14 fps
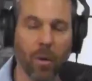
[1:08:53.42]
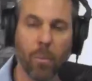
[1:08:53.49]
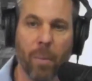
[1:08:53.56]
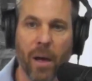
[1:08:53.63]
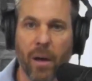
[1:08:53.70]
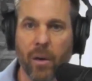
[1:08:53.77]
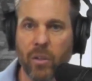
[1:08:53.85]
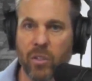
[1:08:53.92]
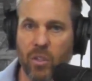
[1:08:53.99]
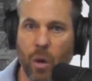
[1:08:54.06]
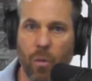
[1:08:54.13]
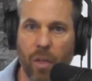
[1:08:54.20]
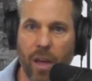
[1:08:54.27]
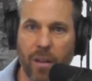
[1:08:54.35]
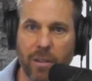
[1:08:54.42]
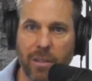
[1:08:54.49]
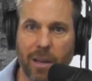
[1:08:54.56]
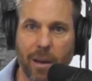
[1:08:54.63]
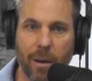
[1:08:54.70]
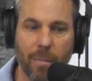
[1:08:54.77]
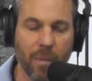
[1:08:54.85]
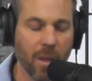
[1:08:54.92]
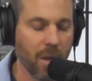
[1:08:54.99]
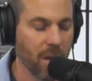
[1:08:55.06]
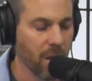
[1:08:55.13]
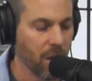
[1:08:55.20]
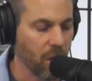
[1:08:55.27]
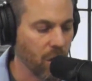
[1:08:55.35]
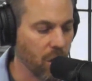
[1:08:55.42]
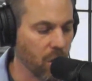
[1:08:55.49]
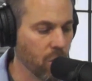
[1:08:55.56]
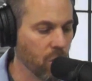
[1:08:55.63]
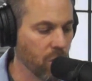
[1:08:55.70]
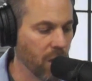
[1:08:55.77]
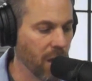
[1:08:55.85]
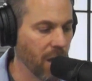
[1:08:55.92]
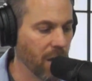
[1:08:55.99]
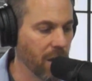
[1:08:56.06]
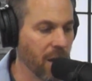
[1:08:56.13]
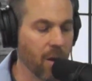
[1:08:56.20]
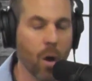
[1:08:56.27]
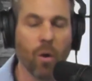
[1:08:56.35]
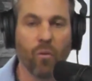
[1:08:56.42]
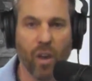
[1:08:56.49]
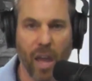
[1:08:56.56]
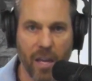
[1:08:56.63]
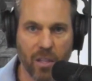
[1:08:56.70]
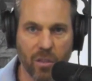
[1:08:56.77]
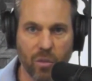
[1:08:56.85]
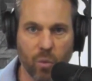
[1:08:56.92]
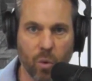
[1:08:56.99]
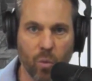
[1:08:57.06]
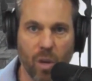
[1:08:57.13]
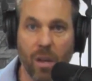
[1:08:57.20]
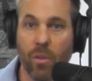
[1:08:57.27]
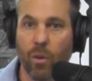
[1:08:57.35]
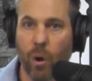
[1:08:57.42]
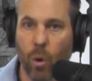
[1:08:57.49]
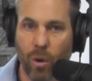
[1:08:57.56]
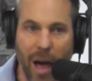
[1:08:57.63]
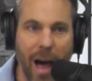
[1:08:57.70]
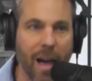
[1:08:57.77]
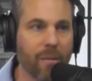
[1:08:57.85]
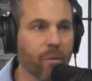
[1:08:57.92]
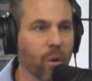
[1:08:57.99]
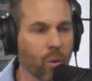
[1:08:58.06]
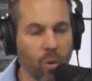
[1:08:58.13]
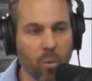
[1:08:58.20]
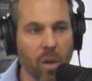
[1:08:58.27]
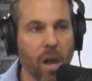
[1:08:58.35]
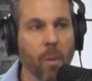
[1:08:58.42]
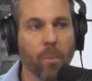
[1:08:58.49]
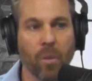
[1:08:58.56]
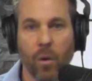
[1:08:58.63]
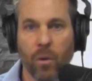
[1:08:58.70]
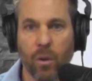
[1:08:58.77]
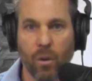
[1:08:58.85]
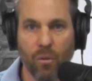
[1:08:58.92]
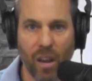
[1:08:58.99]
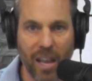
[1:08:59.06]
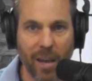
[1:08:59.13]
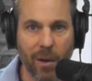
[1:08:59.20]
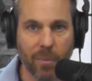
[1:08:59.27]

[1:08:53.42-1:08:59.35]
bell so that you can get notifications when we either go live or when we upload a new video.